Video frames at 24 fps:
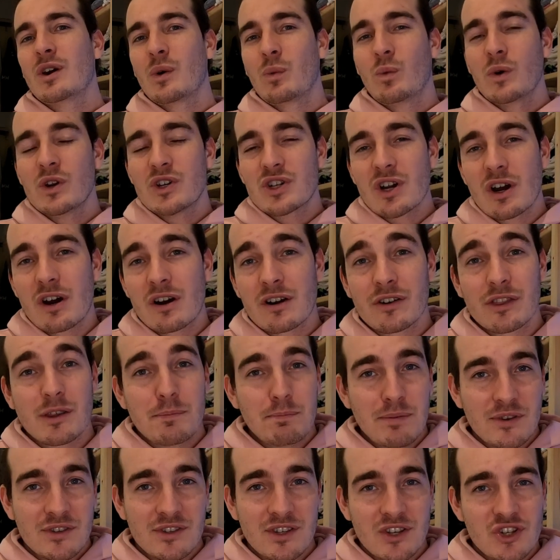which are the
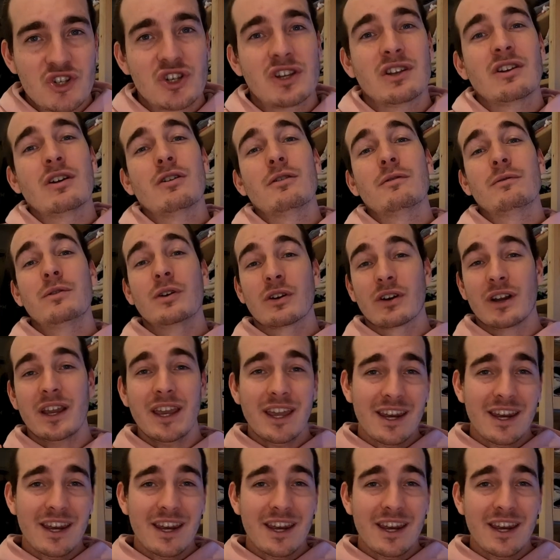position of your